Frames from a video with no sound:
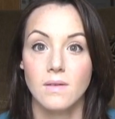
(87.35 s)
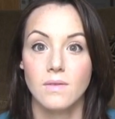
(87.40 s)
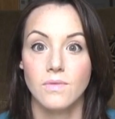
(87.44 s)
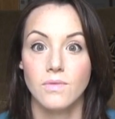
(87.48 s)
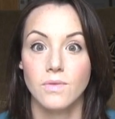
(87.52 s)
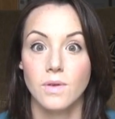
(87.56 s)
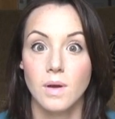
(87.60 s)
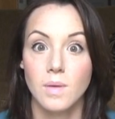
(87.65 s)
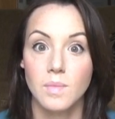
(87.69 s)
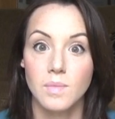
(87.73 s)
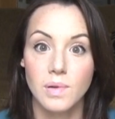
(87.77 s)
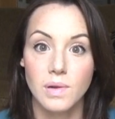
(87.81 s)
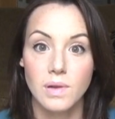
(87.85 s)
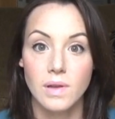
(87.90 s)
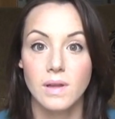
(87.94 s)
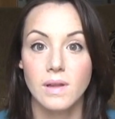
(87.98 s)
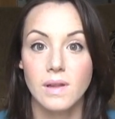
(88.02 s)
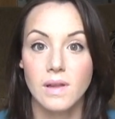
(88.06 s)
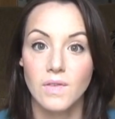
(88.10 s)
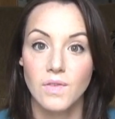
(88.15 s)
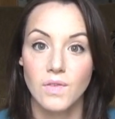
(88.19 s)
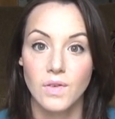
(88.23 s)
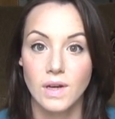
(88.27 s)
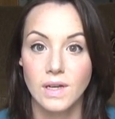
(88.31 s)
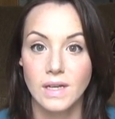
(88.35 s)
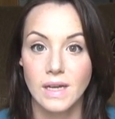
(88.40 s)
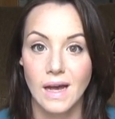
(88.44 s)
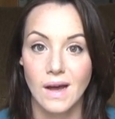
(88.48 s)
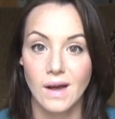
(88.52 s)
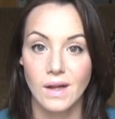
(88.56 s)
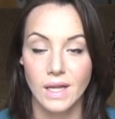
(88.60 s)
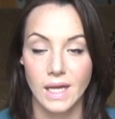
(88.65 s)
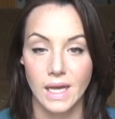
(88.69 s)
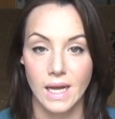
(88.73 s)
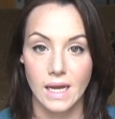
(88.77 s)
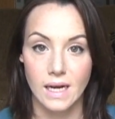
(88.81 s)
completely freaked
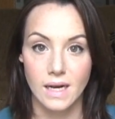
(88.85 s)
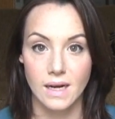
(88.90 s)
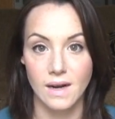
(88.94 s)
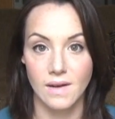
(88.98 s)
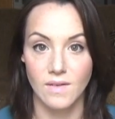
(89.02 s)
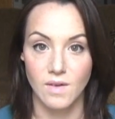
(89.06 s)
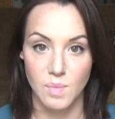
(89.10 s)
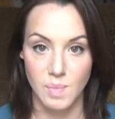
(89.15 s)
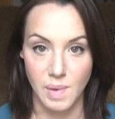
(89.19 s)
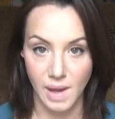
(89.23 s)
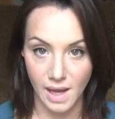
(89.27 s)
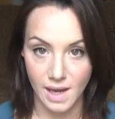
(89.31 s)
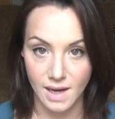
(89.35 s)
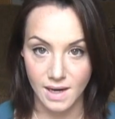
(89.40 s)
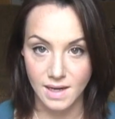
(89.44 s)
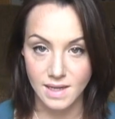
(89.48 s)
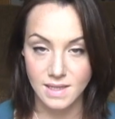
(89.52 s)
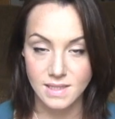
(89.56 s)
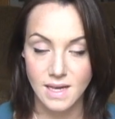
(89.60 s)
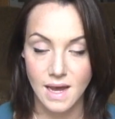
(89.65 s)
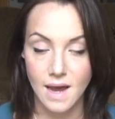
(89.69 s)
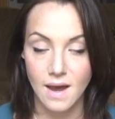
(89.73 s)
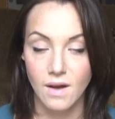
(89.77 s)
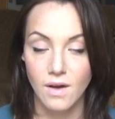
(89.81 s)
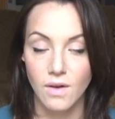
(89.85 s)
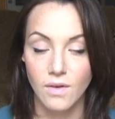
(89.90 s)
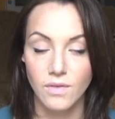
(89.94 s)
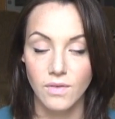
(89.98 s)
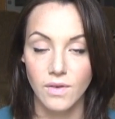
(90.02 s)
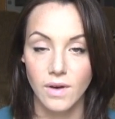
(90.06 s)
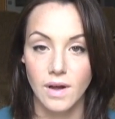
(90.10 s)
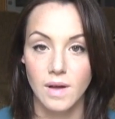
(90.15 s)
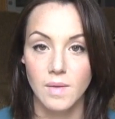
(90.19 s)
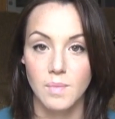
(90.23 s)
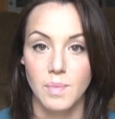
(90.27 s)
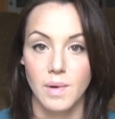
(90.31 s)
out. I didn't have a panic attack over
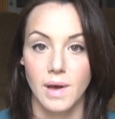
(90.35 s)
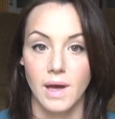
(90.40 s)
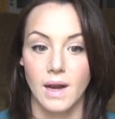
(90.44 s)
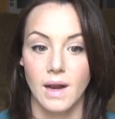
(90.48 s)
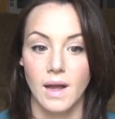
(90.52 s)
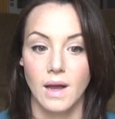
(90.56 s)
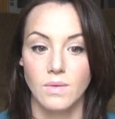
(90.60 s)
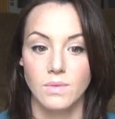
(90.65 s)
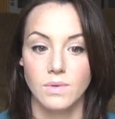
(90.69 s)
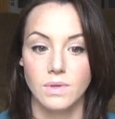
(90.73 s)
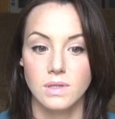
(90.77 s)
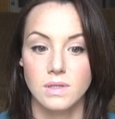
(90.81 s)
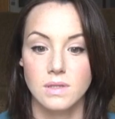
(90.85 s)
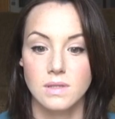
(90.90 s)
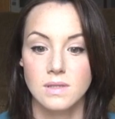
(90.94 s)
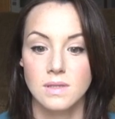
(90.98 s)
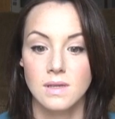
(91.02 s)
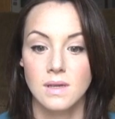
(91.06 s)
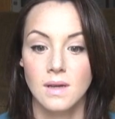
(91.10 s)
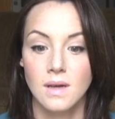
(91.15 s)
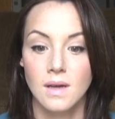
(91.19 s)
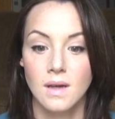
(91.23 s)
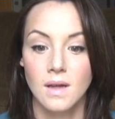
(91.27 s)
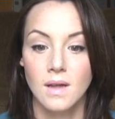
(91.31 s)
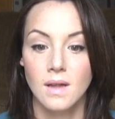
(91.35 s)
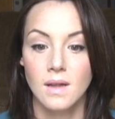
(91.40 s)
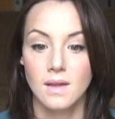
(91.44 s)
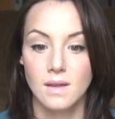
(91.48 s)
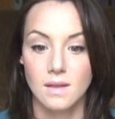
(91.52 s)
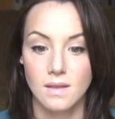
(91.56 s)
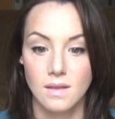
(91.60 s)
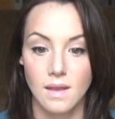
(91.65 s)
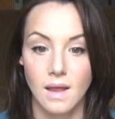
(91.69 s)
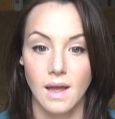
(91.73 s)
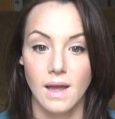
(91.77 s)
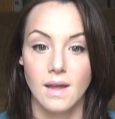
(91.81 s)
it, but I was
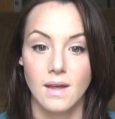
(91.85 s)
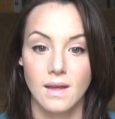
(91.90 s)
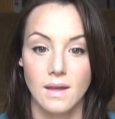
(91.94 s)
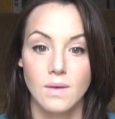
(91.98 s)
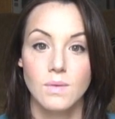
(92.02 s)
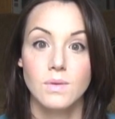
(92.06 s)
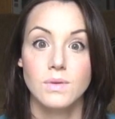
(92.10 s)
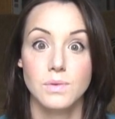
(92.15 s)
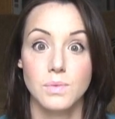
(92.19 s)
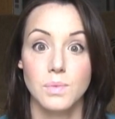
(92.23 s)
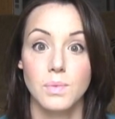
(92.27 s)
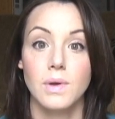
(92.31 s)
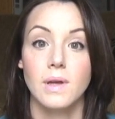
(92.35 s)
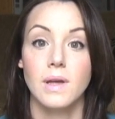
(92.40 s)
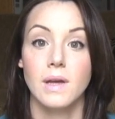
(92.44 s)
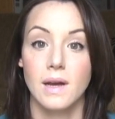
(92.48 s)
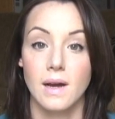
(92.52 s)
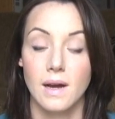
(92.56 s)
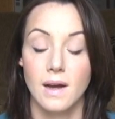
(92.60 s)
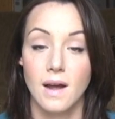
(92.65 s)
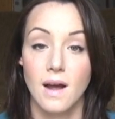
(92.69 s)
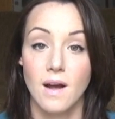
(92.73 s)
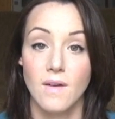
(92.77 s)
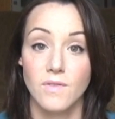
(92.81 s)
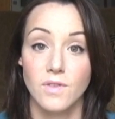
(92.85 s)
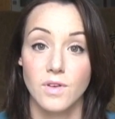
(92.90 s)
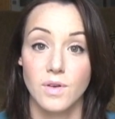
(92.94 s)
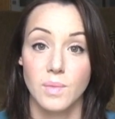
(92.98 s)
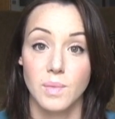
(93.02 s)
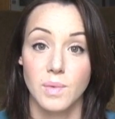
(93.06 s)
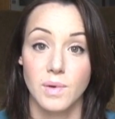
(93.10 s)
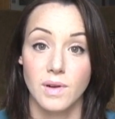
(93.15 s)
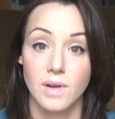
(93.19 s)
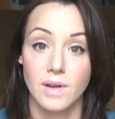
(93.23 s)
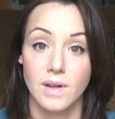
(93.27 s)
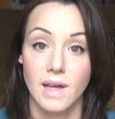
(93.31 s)
it was really
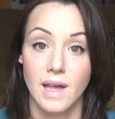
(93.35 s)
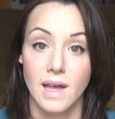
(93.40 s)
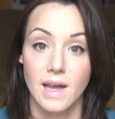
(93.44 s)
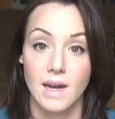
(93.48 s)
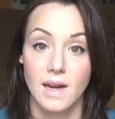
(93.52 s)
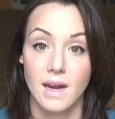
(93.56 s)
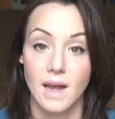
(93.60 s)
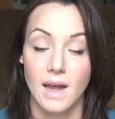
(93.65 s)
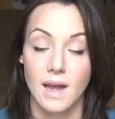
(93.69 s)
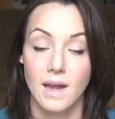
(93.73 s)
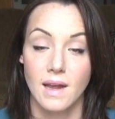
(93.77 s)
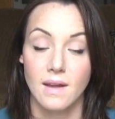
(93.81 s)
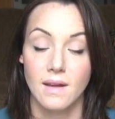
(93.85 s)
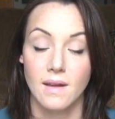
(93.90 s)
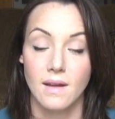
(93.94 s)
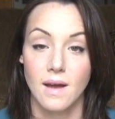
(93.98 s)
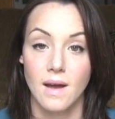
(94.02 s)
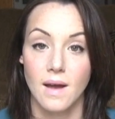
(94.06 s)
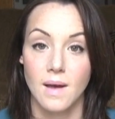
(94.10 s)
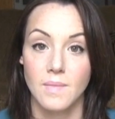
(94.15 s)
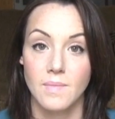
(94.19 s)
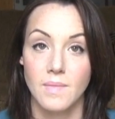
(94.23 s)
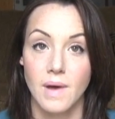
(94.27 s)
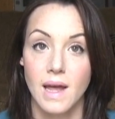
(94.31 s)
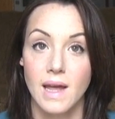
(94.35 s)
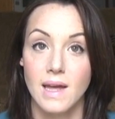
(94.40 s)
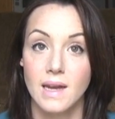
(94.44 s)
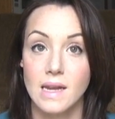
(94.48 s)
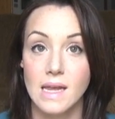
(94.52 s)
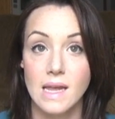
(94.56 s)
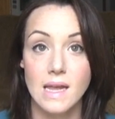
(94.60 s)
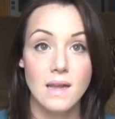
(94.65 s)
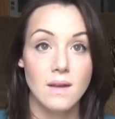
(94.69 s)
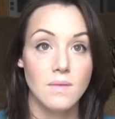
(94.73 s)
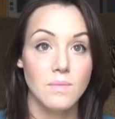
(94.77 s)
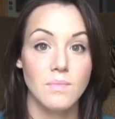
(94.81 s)
uncomfortable. And I had
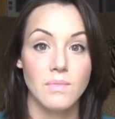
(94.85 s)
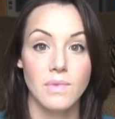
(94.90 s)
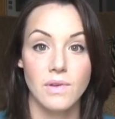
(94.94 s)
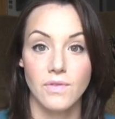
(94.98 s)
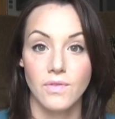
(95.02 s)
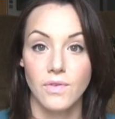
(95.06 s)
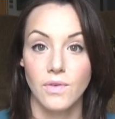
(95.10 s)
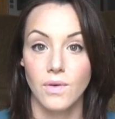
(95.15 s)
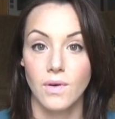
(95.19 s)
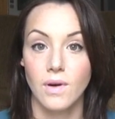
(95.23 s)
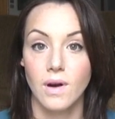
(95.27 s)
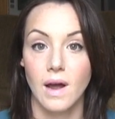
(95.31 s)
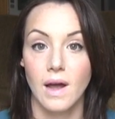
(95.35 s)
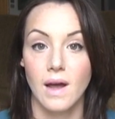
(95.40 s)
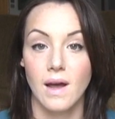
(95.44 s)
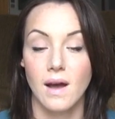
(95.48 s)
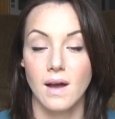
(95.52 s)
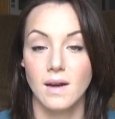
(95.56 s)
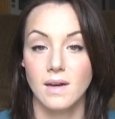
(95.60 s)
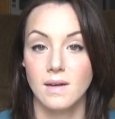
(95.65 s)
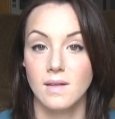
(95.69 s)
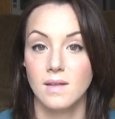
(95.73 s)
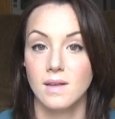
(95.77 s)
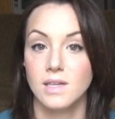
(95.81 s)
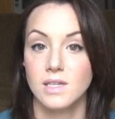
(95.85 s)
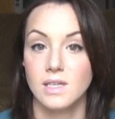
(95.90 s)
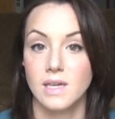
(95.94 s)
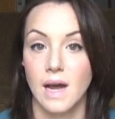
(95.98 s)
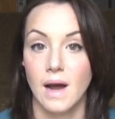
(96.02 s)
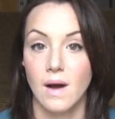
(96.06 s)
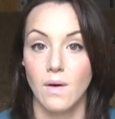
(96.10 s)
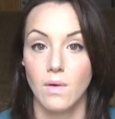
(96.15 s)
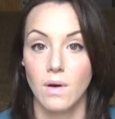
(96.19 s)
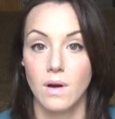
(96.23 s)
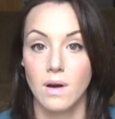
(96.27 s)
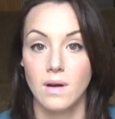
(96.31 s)
eaten before I got into the
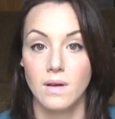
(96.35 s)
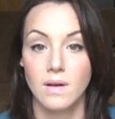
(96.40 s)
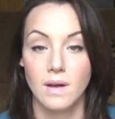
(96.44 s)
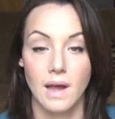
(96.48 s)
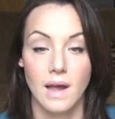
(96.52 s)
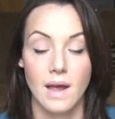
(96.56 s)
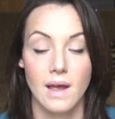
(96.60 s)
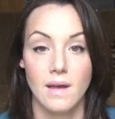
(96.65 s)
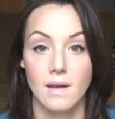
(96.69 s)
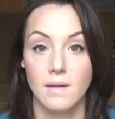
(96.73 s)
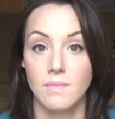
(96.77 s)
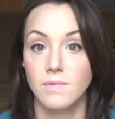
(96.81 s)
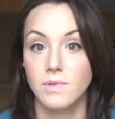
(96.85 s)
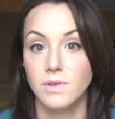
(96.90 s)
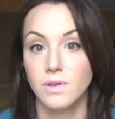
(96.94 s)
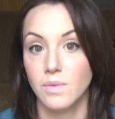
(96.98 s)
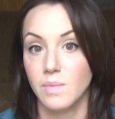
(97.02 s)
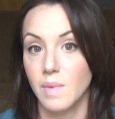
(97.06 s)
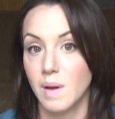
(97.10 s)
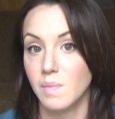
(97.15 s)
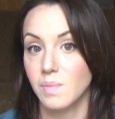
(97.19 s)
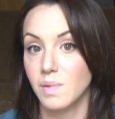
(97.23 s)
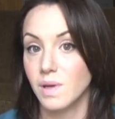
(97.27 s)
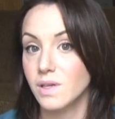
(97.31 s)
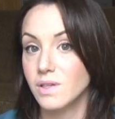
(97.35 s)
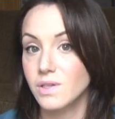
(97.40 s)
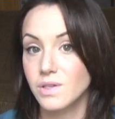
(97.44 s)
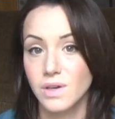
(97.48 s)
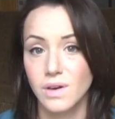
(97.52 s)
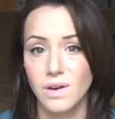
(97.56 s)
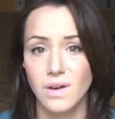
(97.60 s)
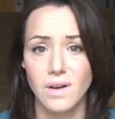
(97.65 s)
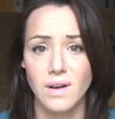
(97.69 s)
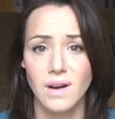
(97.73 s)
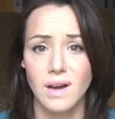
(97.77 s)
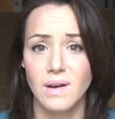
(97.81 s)
shower. So my blood
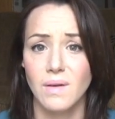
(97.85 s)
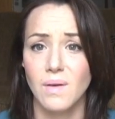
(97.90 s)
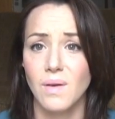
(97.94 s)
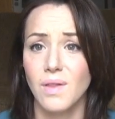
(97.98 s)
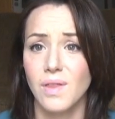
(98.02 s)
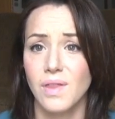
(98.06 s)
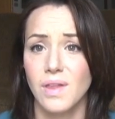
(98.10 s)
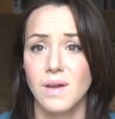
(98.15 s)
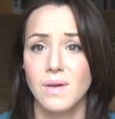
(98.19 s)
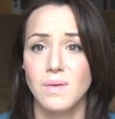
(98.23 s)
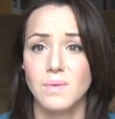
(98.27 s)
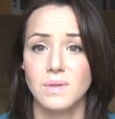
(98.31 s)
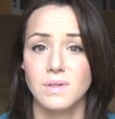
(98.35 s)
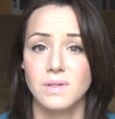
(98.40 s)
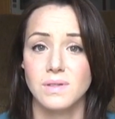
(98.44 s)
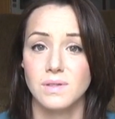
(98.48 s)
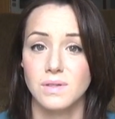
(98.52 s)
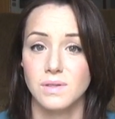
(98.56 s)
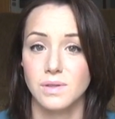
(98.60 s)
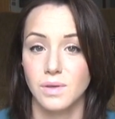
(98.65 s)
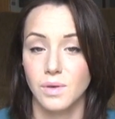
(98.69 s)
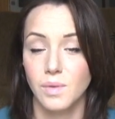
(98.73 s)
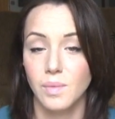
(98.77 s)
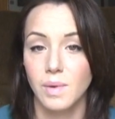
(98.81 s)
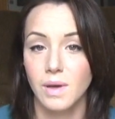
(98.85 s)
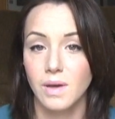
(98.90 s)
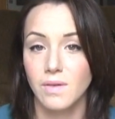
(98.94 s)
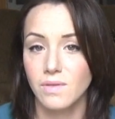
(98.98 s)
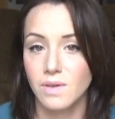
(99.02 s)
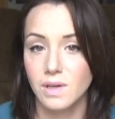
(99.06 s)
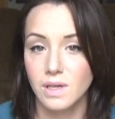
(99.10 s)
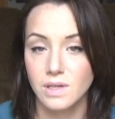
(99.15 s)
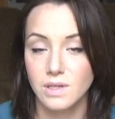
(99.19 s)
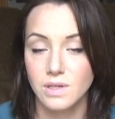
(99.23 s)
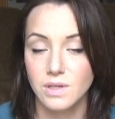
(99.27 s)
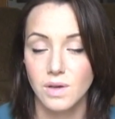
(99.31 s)
sugar I don't think was too big of
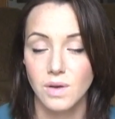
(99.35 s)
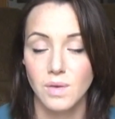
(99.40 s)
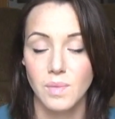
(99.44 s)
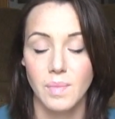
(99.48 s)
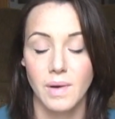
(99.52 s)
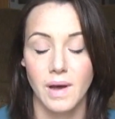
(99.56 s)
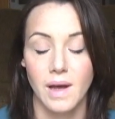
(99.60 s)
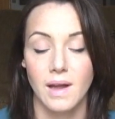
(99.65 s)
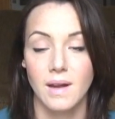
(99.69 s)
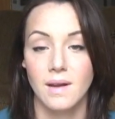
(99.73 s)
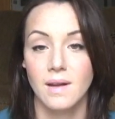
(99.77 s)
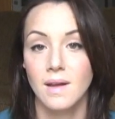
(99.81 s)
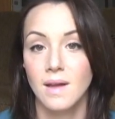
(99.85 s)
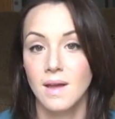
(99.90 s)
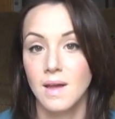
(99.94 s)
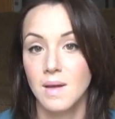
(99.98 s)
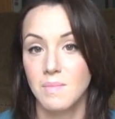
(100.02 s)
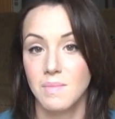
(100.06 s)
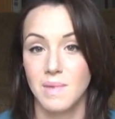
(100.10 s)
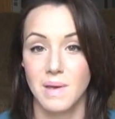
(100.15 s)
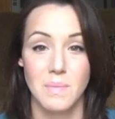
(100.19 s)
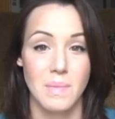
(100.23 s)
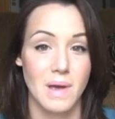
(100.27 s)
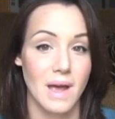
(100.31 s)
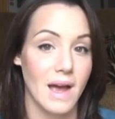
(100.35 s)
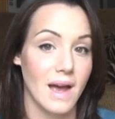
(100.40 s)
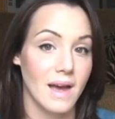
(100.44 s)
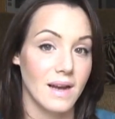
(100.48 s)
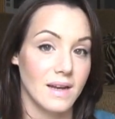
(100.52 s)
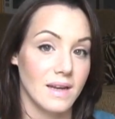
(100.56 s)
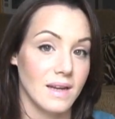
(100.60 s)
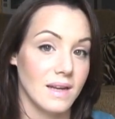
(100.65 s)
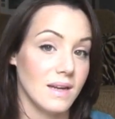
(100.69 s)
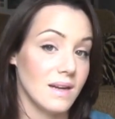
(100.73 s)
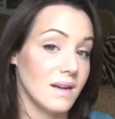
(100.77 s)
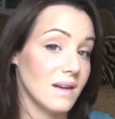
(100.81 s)
an issue, but maybe I
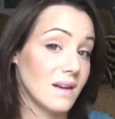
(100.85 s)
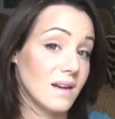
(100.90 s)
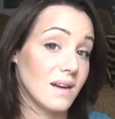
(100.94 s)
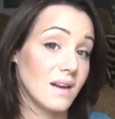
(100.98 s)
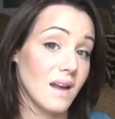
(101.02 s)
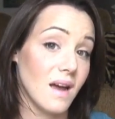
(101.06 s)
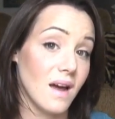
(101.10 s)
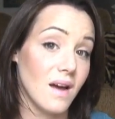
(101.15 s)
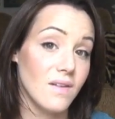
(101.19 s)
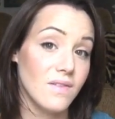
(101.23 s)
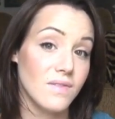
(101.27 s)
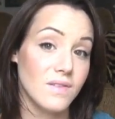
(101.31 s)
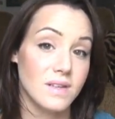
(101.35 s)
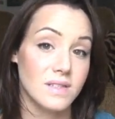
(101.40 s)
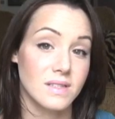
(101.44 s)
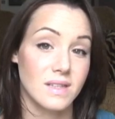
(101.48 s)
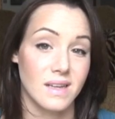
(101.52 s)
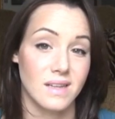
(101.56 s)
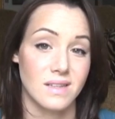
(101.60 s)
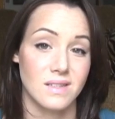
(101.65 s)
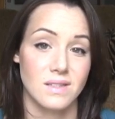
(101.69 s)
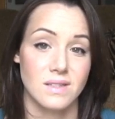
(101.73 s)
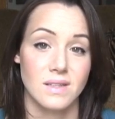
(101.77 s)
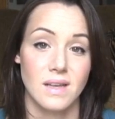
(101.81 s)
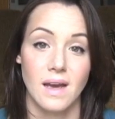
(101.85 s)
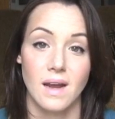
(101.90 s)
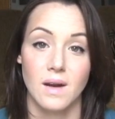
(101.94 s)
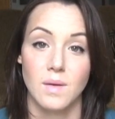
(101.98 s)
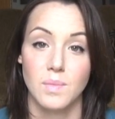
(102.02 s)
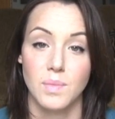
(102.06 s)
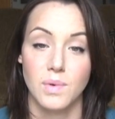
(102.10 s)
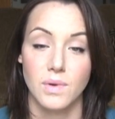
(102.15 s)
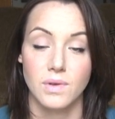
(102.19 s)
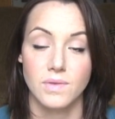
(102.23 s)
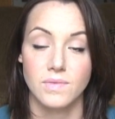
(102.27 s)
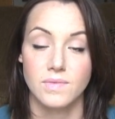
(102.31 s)
hadn't eaten enough because I just had a
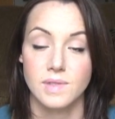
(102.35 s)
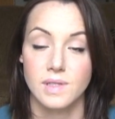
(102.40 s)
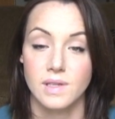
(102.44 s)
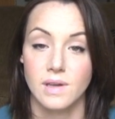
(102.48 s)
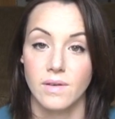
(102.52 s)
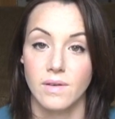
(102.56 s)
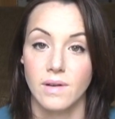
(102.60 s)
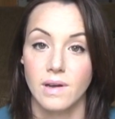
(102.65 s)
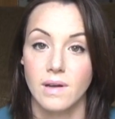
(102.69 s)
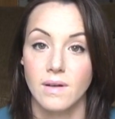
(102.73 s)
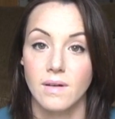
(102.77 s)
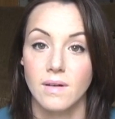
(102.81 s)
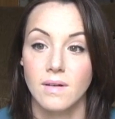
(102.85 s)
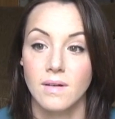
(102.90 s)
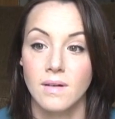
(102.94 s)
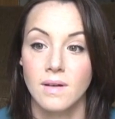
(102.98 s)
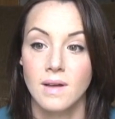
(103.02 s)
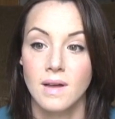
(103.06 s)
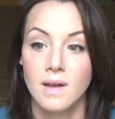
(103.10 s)
bowl of cereal.